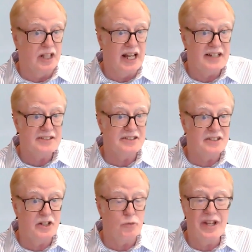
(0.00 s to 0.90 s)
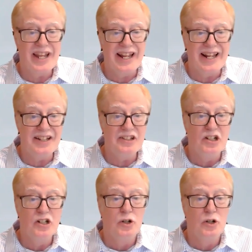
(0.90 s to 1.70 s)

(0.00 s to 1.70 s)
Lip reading: class that we had